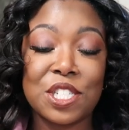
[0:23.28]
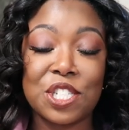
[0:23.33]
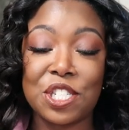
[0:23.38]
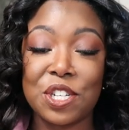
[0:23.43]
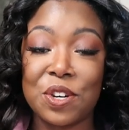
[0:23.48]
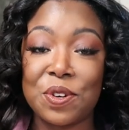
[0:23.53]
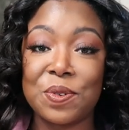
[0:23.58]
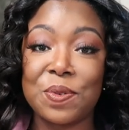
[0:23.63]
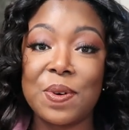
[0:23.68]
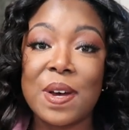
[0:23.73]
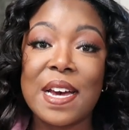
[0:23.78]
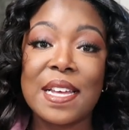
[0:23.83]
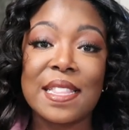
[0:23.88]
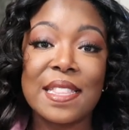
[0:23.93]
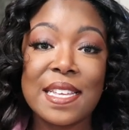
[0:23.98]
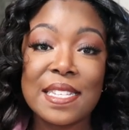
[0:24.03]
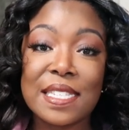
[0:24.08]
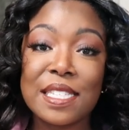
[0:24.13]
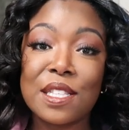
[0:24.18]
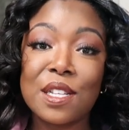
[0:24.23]
to show
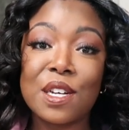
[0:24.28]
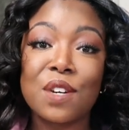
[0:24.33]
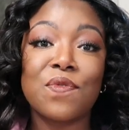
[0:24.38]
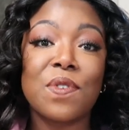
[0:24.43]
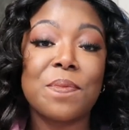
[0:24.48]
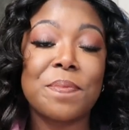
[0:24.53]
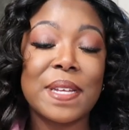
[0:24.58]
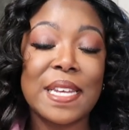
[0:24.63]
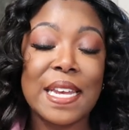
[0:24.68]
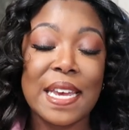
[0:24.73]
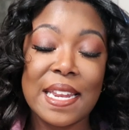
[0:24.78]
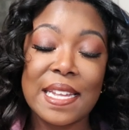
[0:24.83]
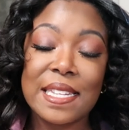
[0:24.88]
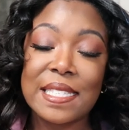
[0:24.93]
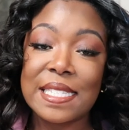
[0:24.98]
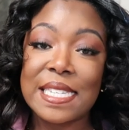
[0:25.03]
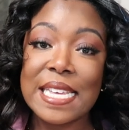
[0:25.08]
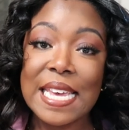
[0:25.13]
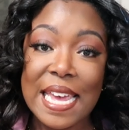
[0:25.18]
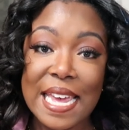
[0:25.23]
this look from
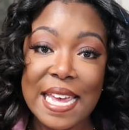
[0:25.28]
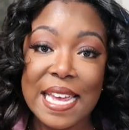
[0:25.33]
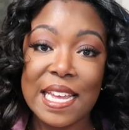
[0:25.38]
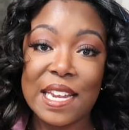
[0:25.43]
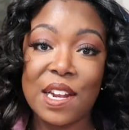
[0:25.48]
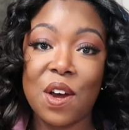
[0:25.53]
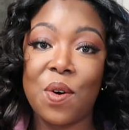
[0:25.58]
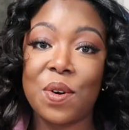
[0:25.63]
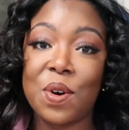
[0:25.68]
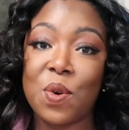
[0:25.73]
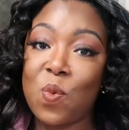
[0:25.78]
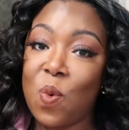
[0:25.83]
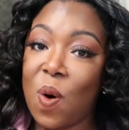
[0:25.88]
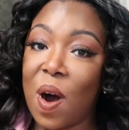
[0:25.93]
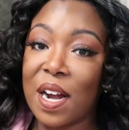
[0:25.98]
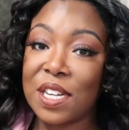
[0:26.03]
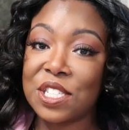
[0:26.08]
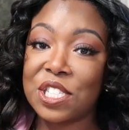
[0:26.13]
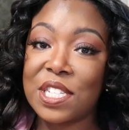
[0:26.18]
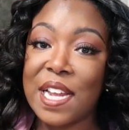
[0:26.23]
beginning to end on a
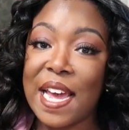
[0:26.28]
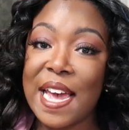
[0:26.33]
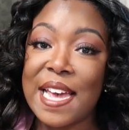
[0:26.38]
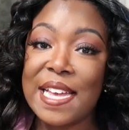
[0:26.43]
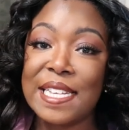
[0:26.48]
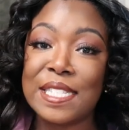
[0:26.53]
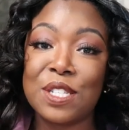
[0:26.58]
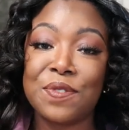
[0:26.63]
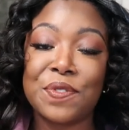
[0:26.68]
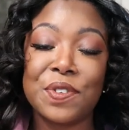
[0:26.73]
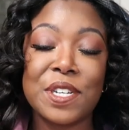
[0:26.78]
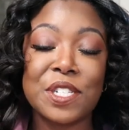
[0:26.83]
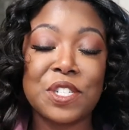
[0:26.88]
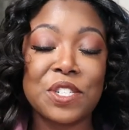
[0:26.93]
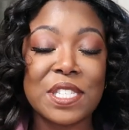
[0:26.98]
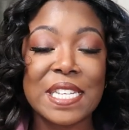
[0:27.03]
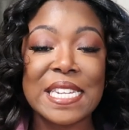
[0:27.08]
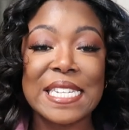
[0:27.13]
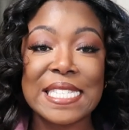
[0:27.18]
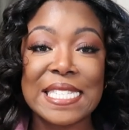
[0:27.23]
wash day. So if you're
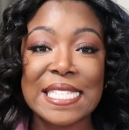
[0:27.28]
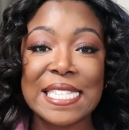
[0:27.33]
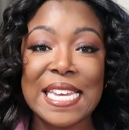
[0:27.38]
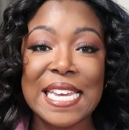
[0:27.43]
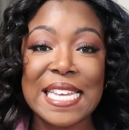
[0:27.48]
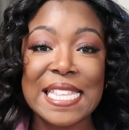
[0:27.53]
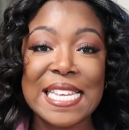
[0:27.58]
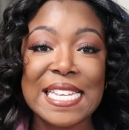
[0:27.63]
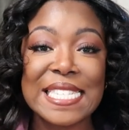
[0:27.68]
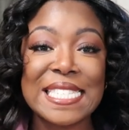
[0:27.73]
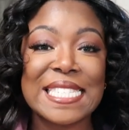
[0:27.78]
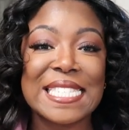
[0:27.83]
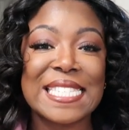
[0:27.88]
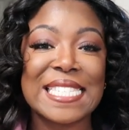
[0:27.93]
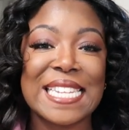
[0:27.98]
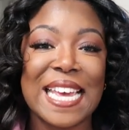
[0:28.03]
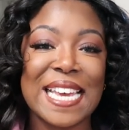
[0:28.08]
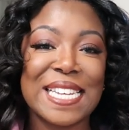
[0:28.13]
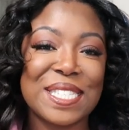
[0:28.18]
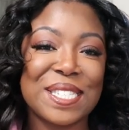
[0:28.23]
interested in seeing this,
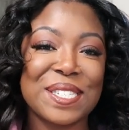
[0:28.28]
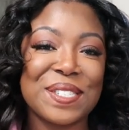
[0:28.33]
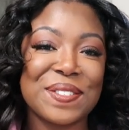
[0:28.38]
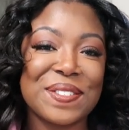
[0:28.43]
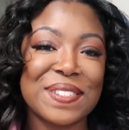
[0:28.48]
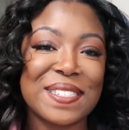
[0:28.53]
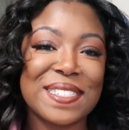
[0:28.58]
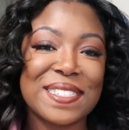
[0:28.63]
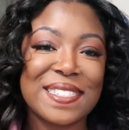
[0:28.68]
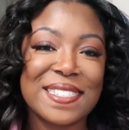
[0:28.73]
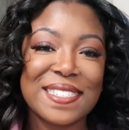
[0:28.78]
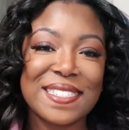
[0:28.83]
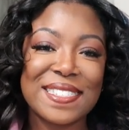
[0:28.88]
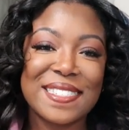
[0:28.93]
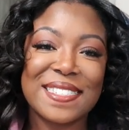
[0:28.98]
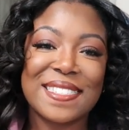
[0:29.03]
stay tuned.